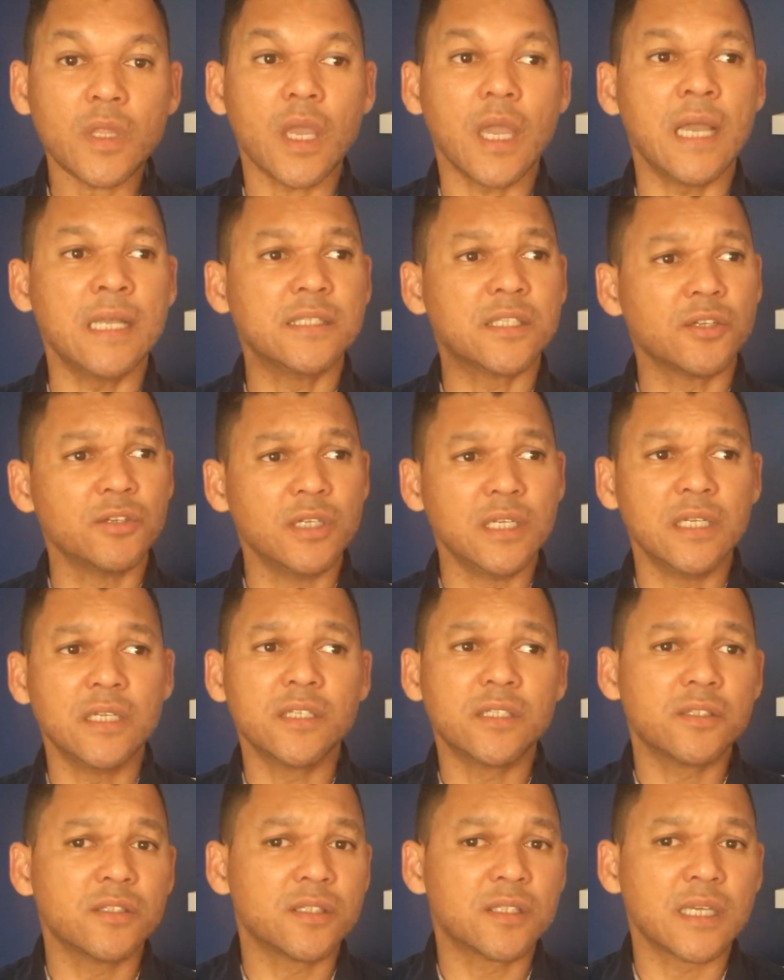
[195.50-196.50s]
And so
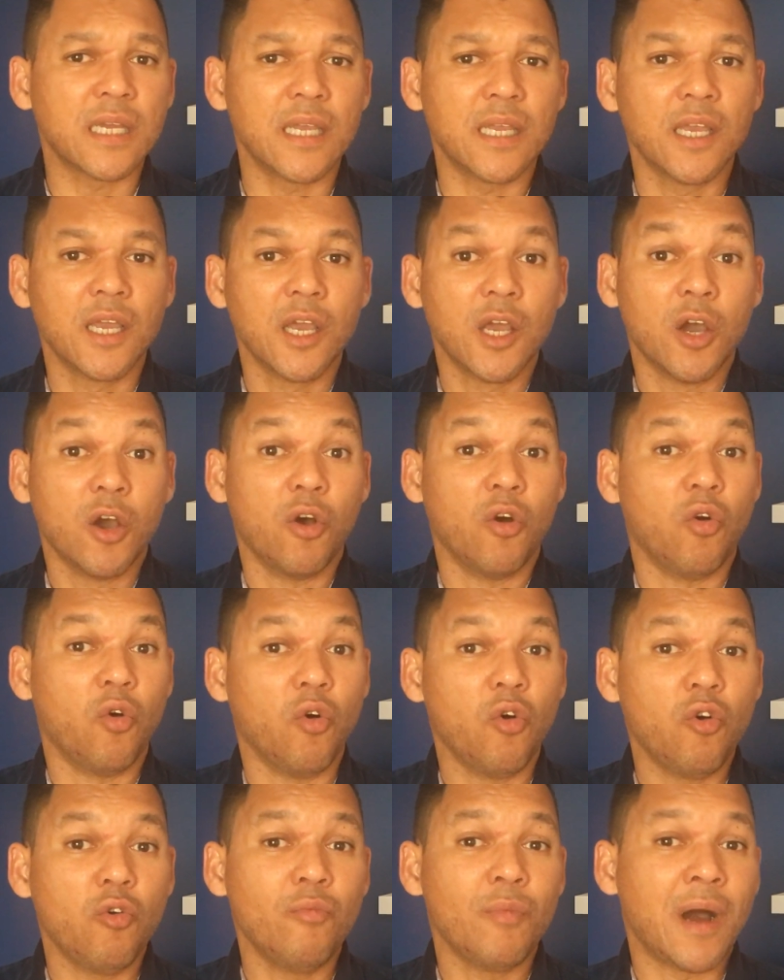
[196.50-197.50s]
needless to say,
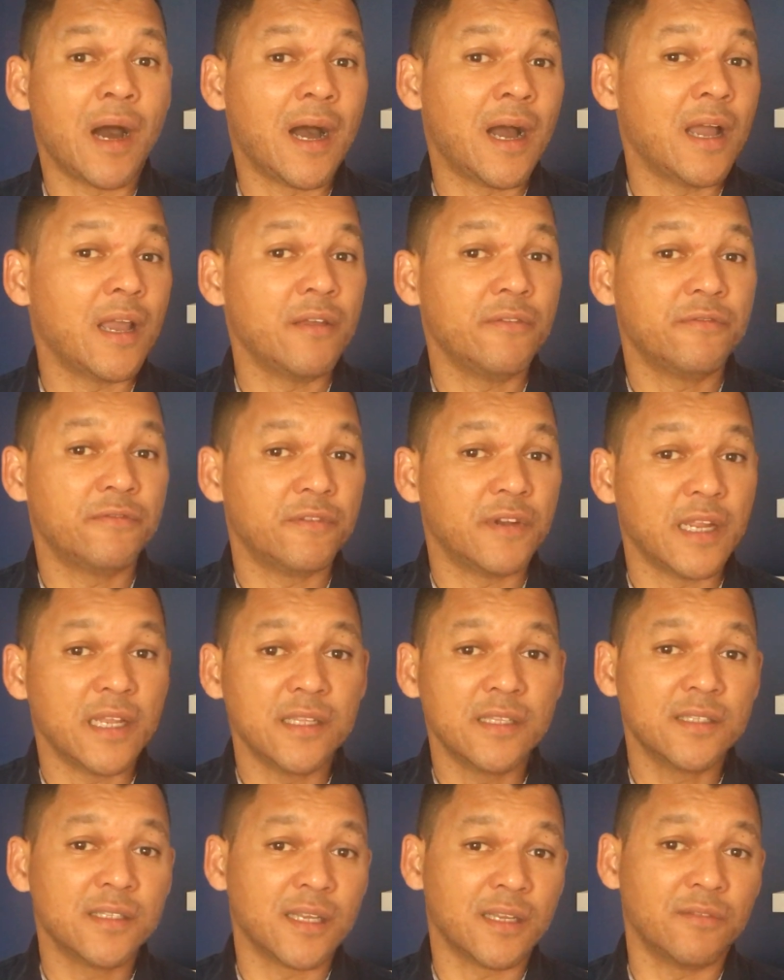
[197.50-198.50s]
all my
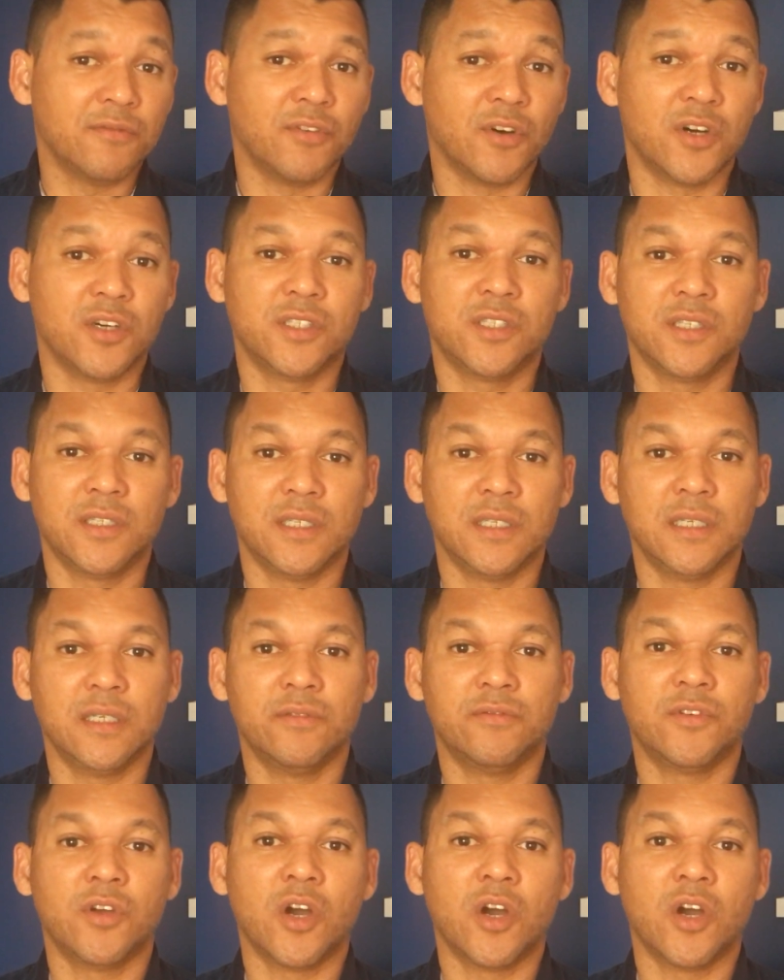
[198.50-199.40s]
friends at varsity have